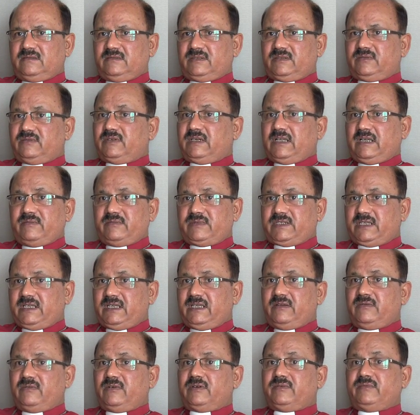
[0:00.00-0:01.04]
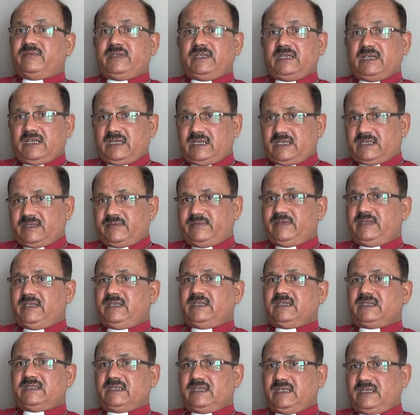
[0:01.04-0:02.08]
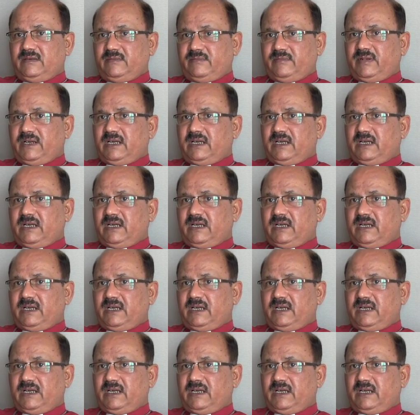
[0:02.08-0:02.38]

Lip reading: but what I'm saying, what we are experiencing in